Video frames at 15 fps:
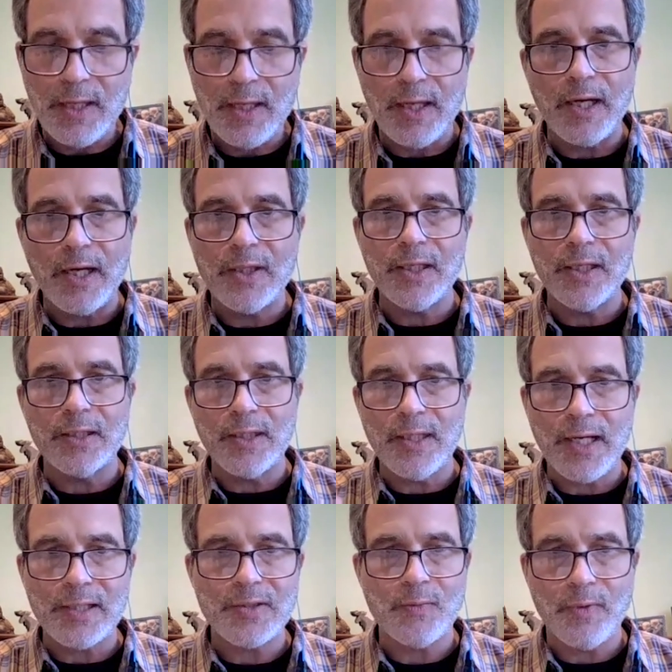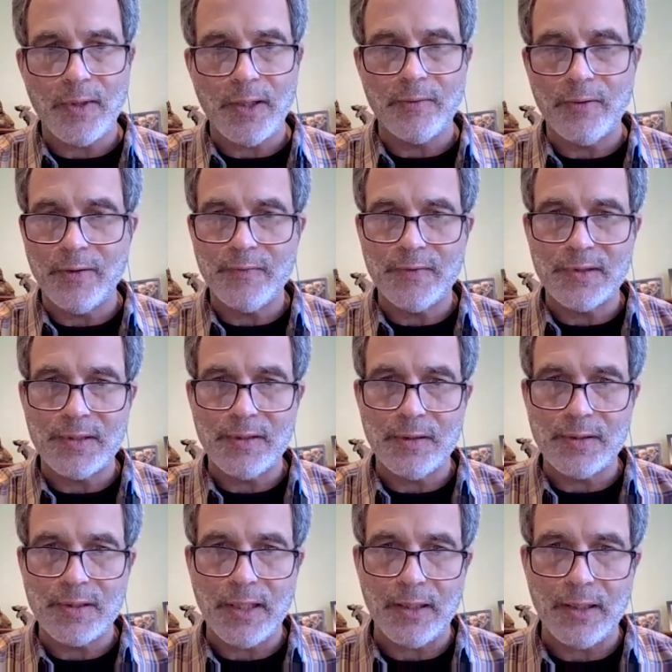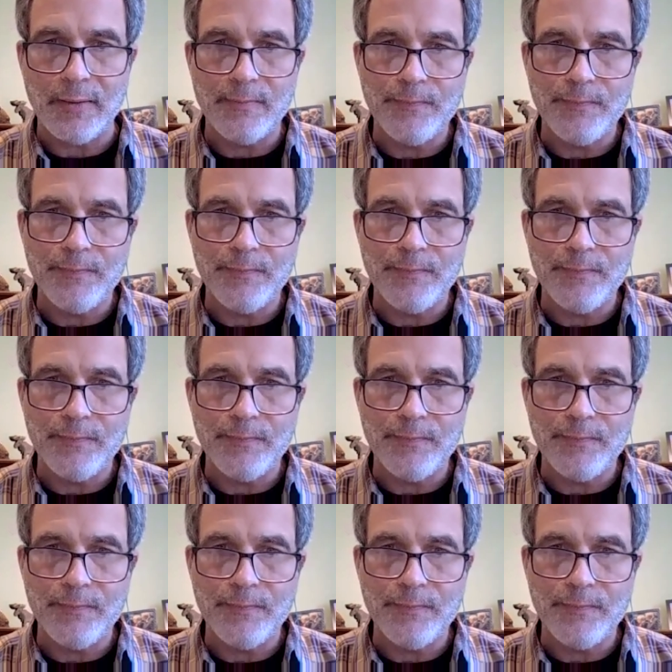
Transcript: And I think that's where I'd love to see this head.